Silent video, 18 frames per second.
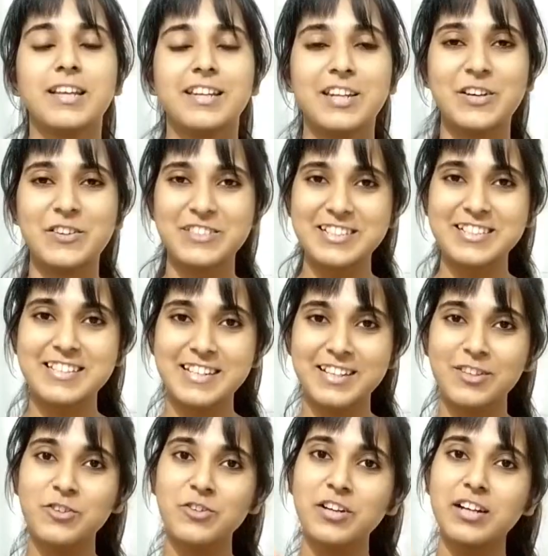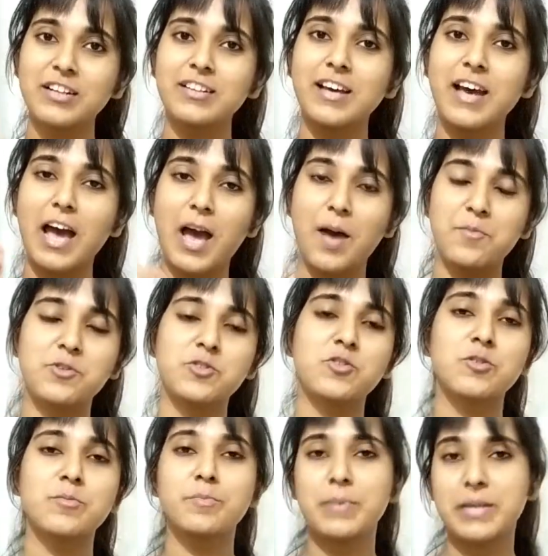Now let's take a look at the
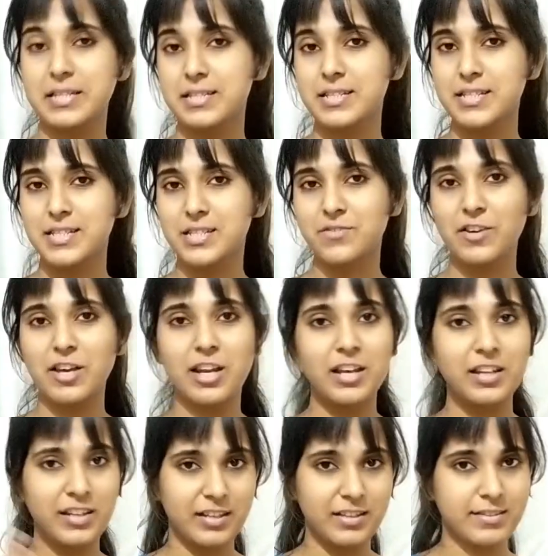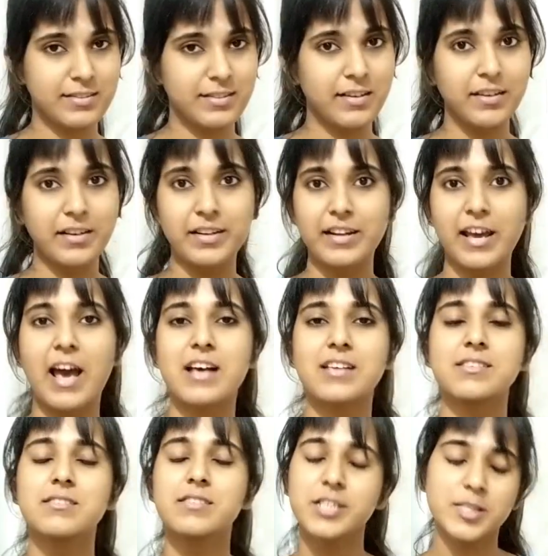Amazon Basics wala next set. It
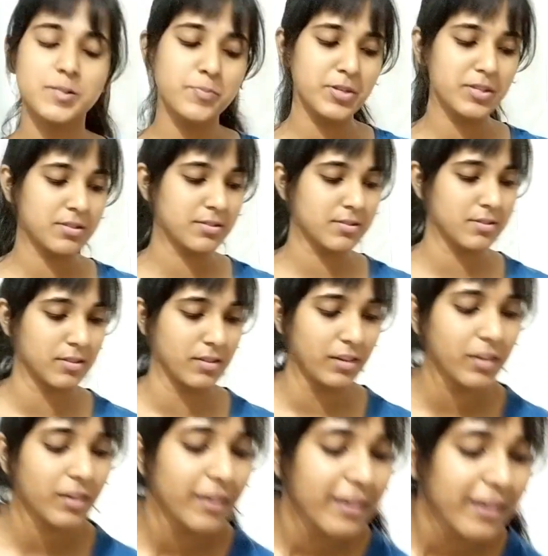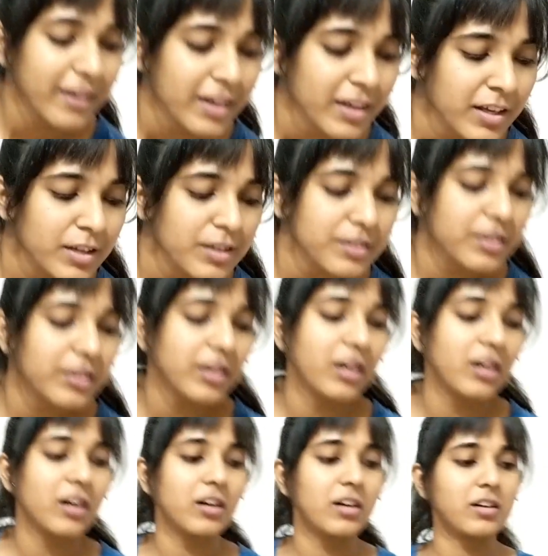has 6 pieces in it.
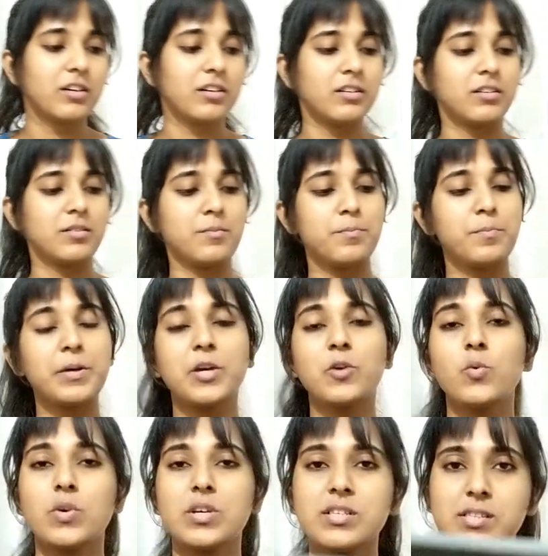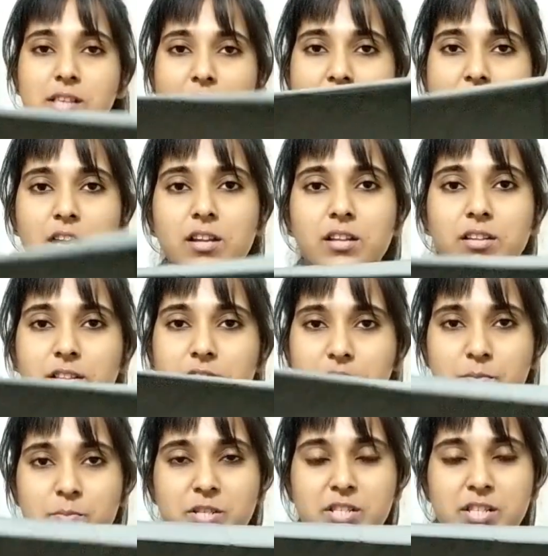The big ones are
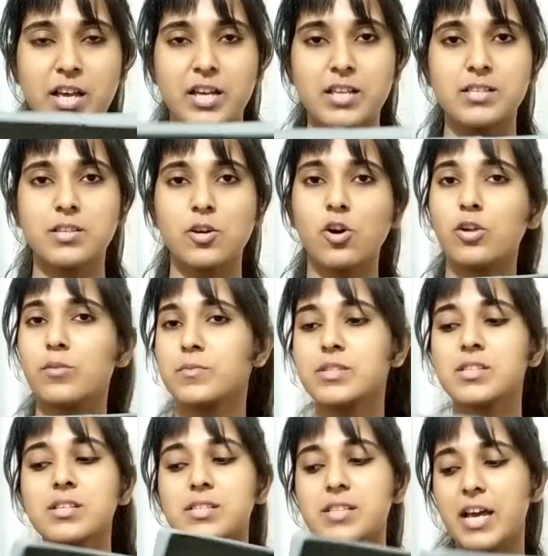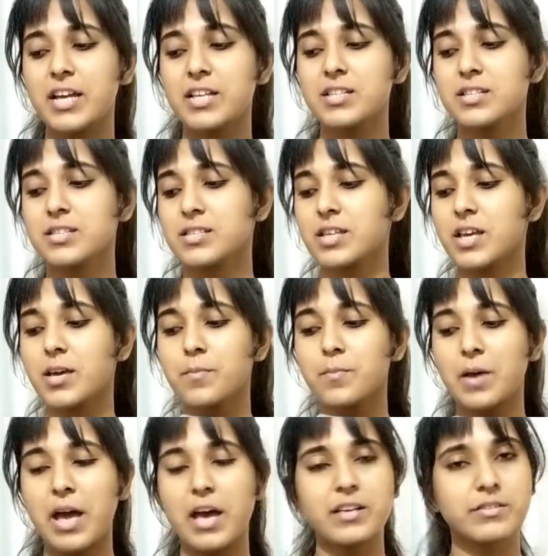this much size, almost the size is
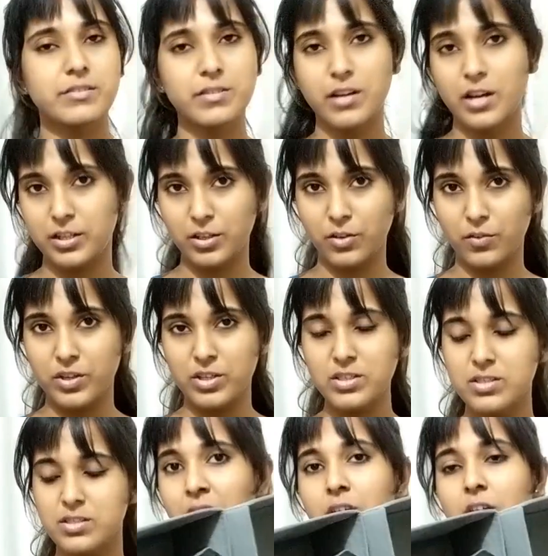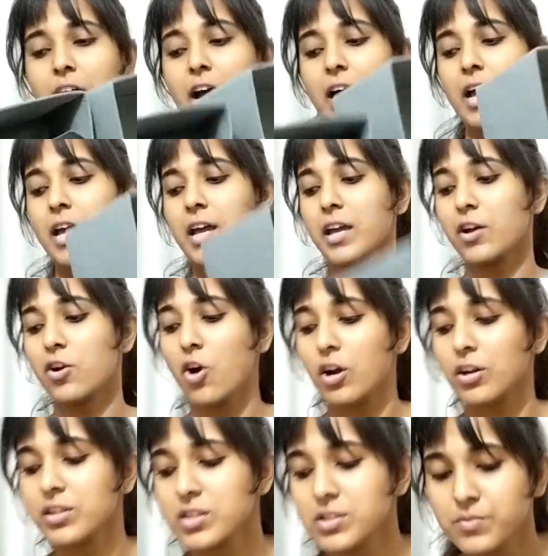same as the other ones. I
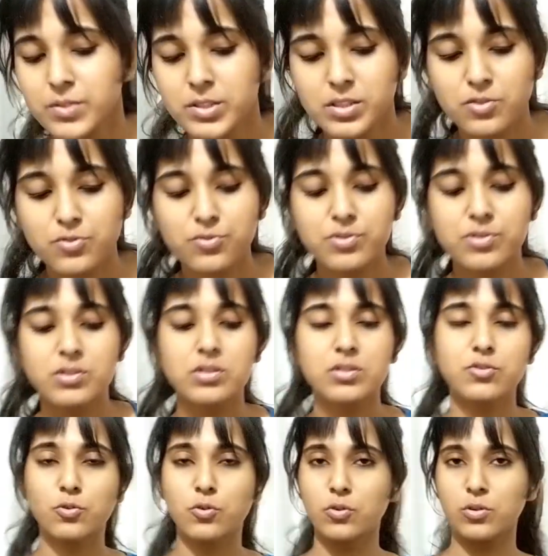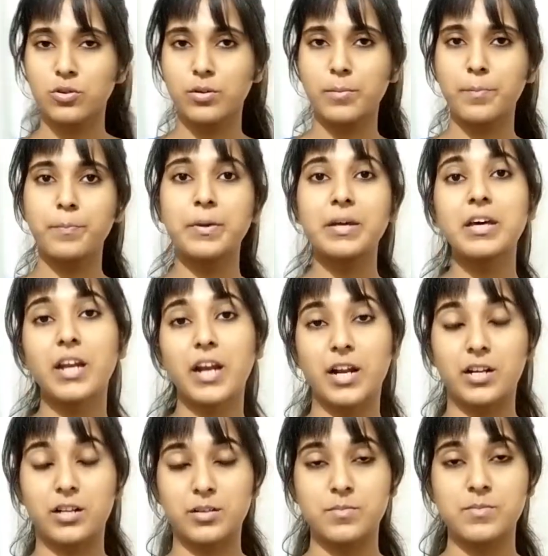got these ones to store bigger
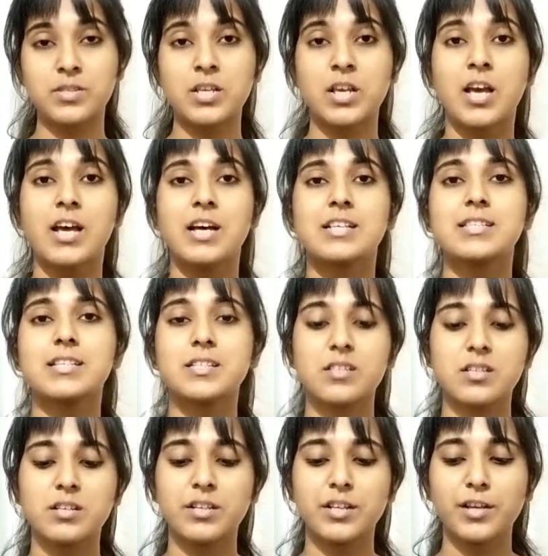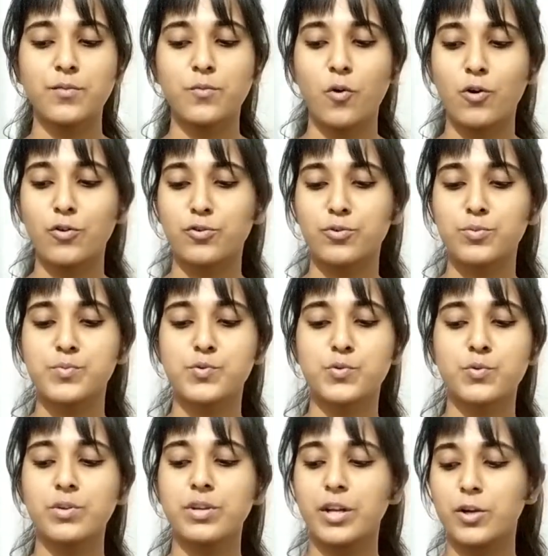items. Since Indian wardrobes
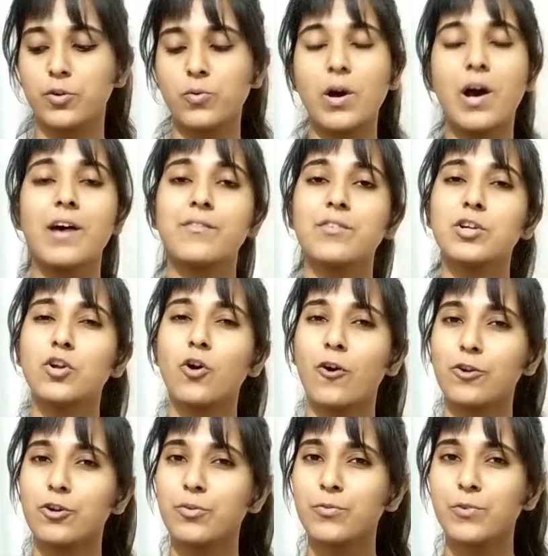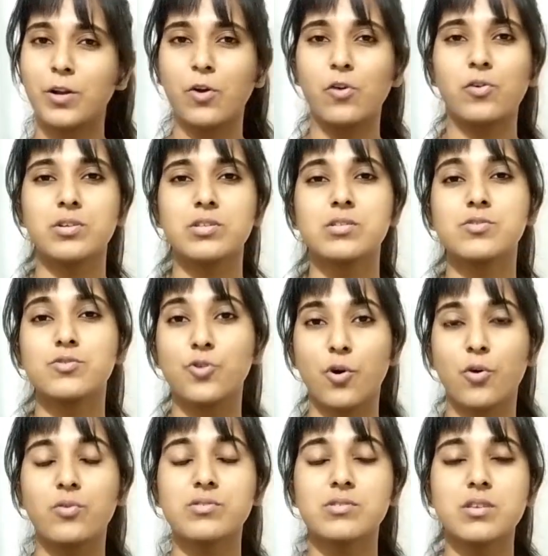don't tend to have a lot of
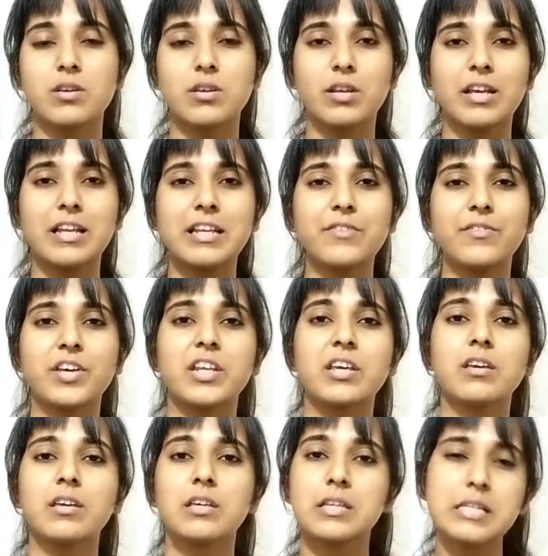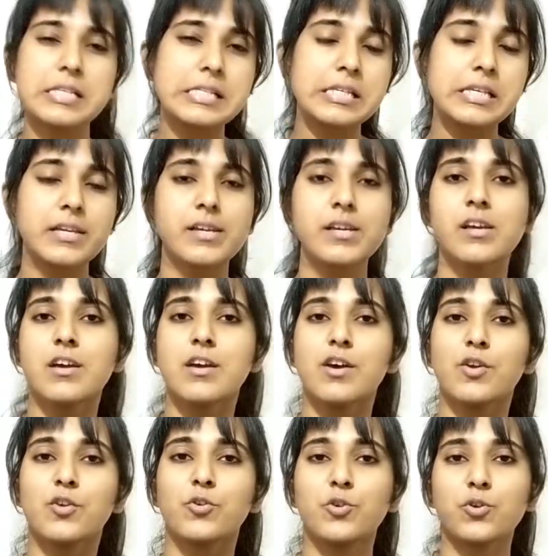drawers are really very easy
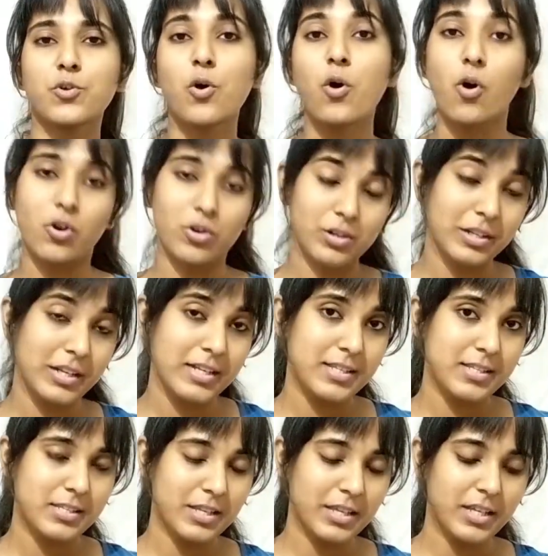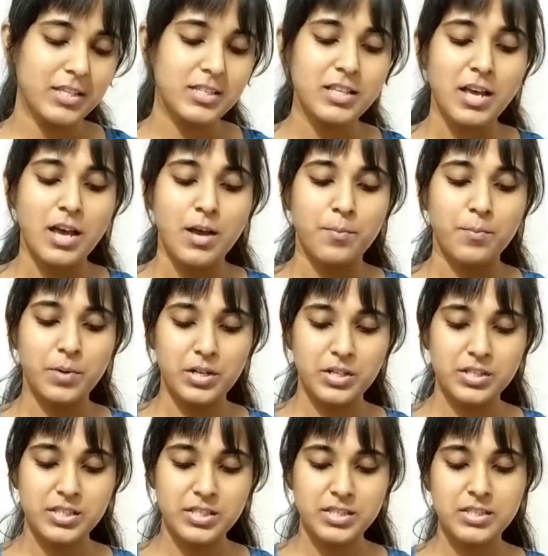to, you know, organize things.
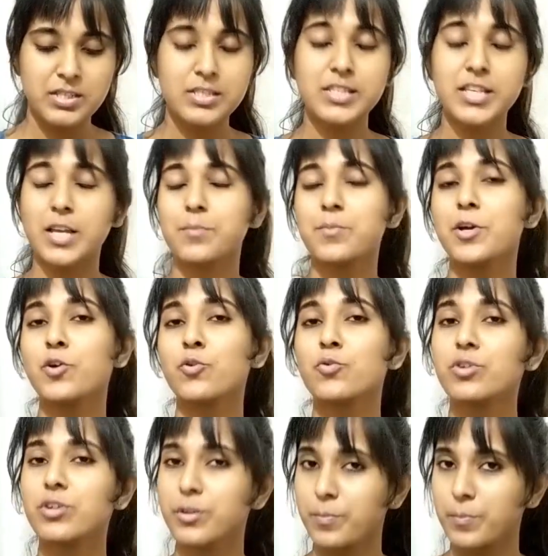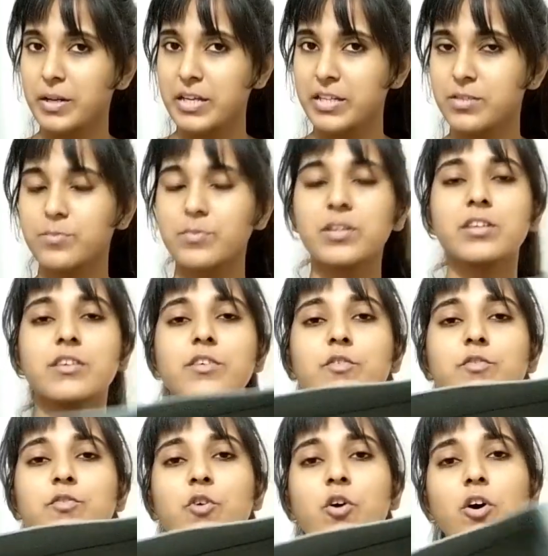But since this can be a good replacement
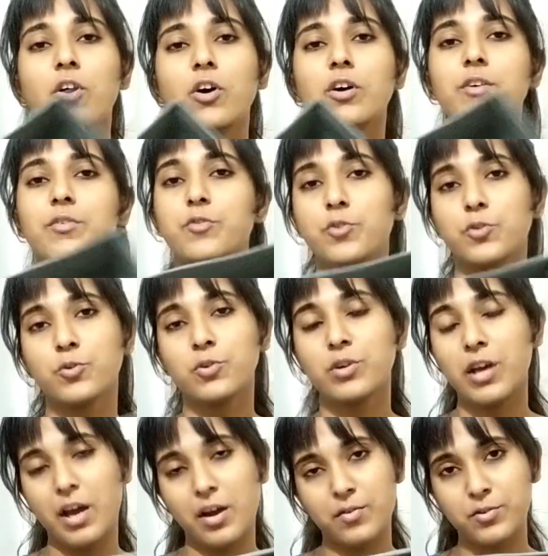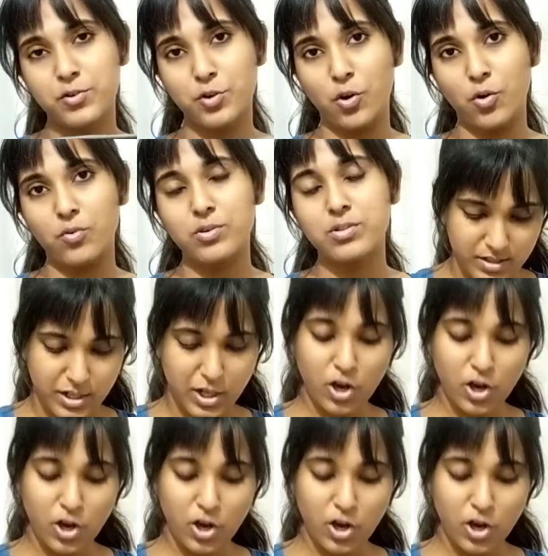for if you don't have drawers.